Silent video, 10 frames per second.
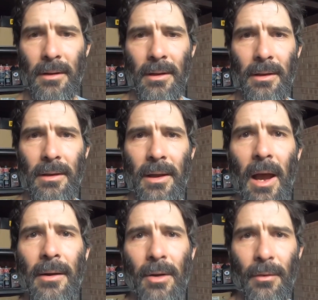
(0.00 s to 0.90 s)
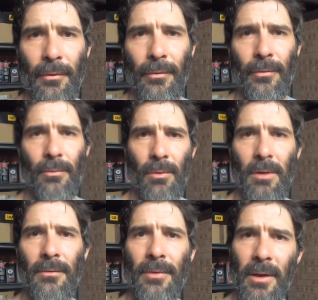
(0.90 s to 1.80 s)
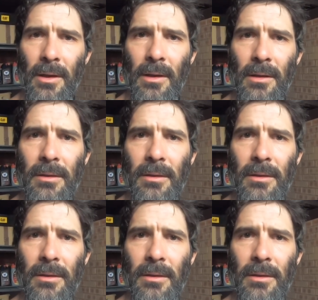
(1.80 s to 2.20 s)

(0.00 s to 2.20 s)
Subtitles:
The cutoff with the